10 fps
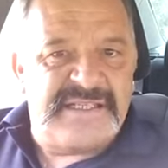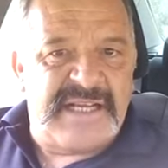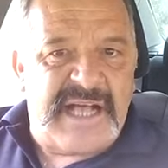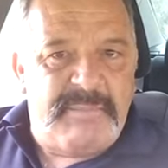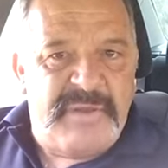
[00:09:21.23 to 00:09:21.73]

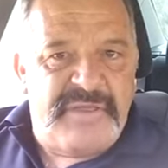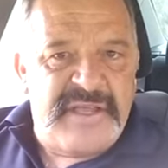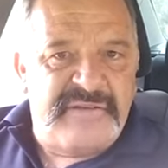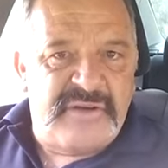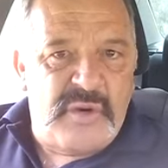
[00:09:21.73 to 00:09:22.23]
just a couple of
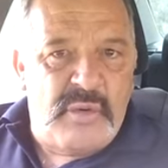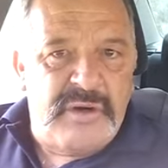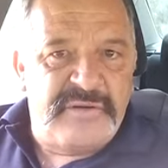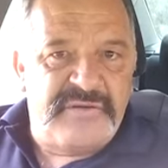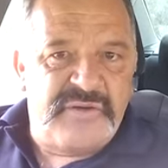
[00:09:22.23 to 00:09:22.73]
things that I
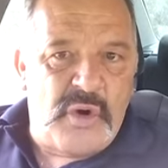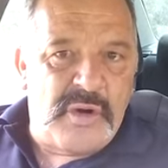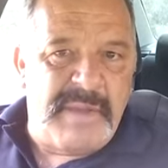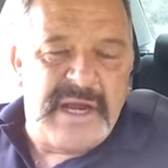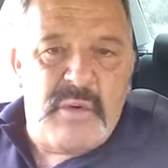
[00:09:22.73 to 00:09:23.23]
wanted to
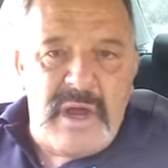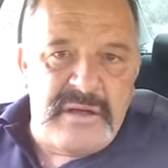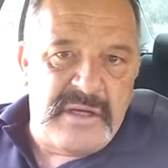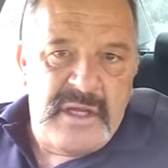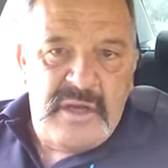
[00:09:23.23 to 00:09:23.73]
talk about.
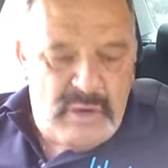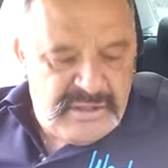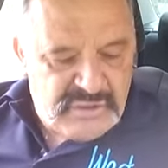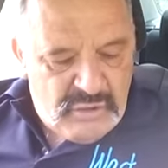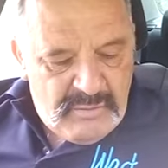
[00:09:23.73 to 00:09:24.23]
I
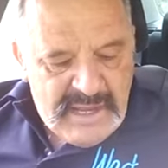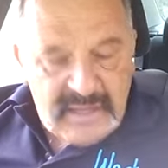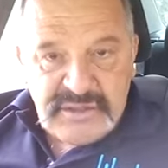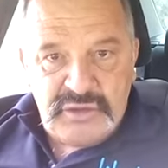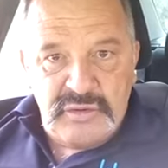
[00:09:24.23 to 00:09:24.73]
won't talk
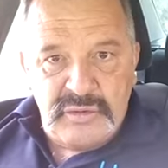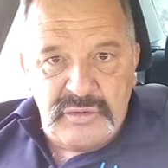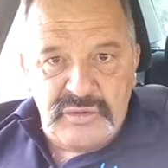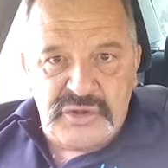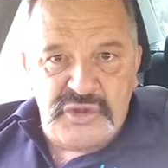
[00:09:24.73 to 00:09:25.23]
about too
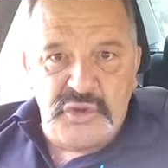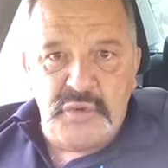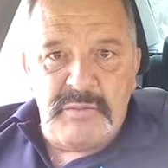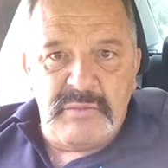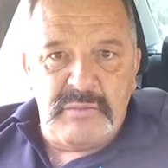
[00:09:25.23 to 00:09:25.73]

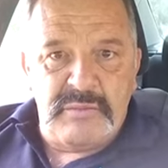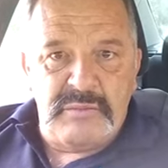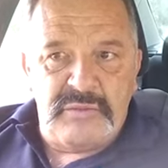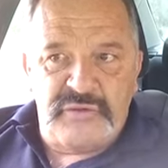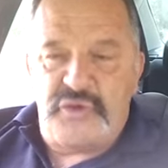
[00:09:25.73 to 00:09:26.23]

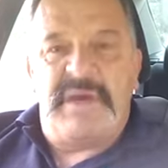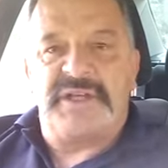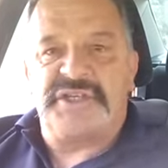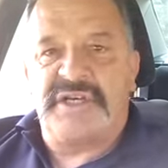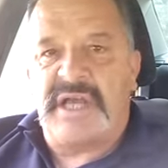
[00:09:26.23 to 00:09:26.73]

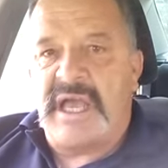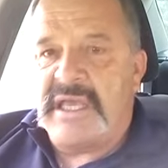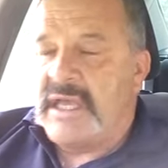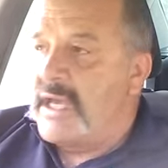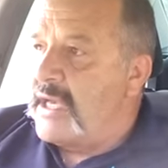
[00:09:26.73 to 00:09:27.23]
much
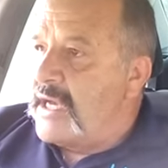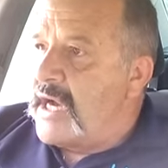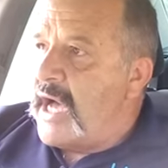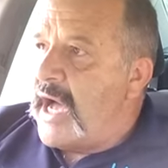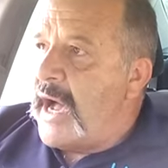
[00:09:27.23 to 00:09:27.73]
today,
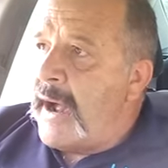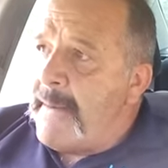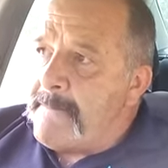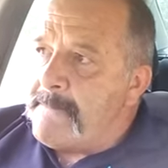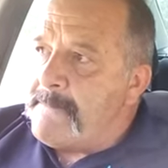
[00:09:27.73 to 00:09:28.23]

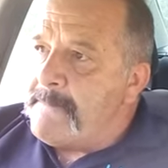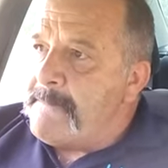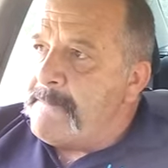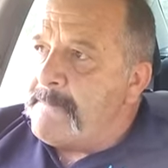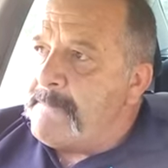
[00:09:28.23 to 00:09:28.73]

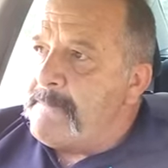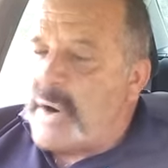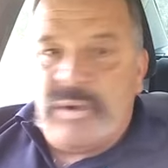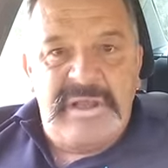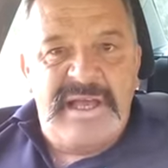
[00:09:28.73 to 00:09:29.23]

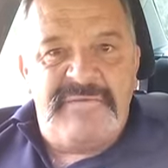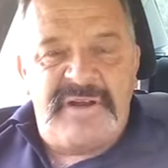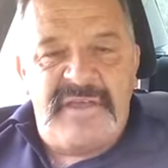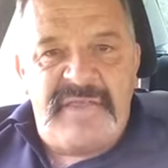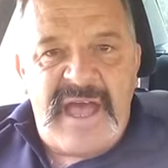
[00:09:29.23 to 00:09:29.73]
but we'll leave
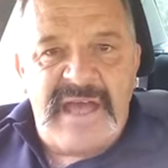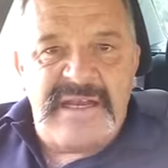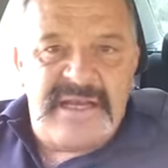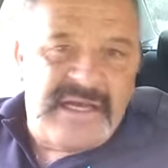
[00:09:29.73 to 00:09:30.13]
it at that.